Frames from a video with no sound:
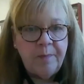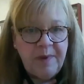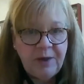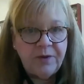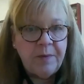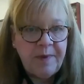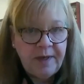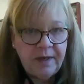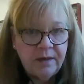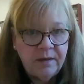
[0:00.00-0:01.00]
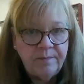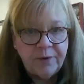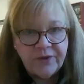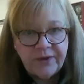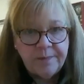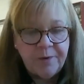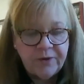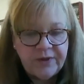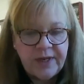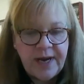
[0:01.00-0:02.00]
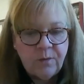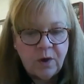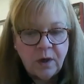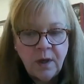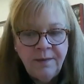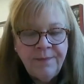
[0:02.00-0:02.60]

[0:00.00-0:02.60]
a peer-to-peer, person-to-person network,